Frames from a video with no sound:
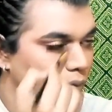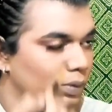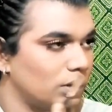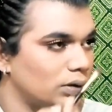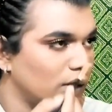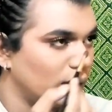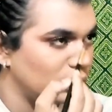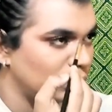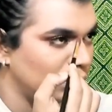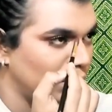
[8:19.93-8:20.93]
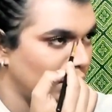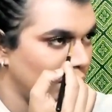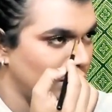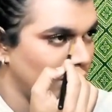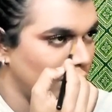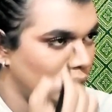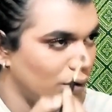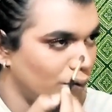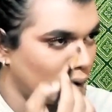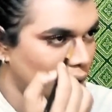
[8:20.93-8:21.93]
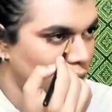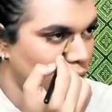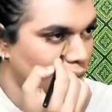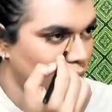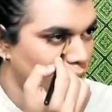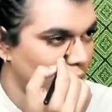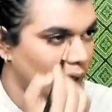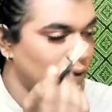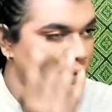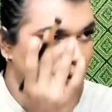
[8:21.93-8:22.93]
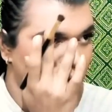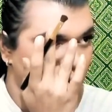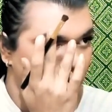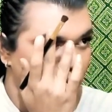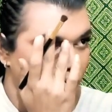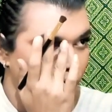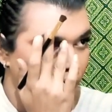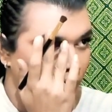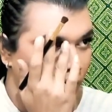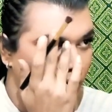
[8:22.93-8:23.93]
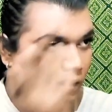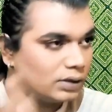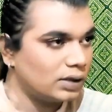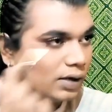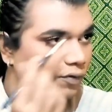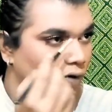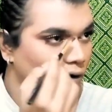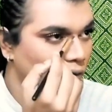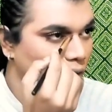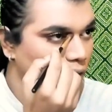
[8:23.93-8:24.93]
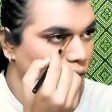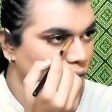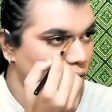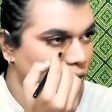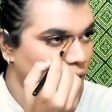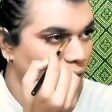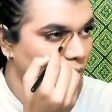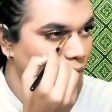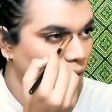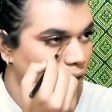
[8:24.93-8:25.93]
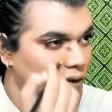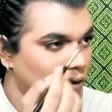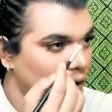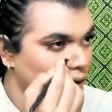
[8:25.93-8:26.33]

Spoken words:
precise. Then you can blend it with your finger itself, or you can use the same brush.